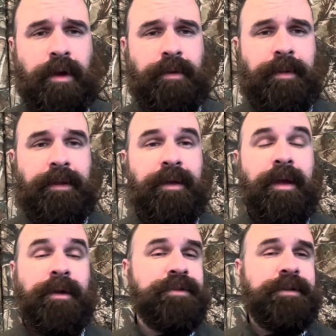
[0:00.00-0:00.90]
on me
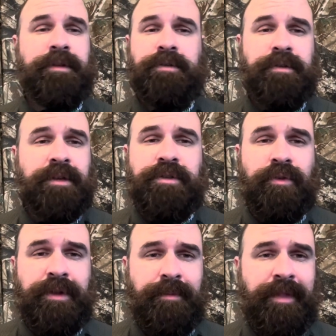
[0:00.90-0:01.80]
because it doesn't know
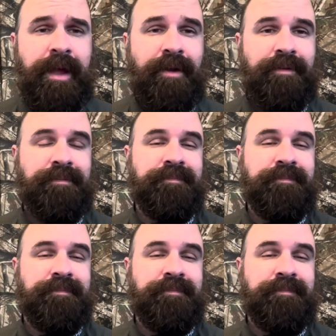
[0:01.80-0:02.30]
that I'm there.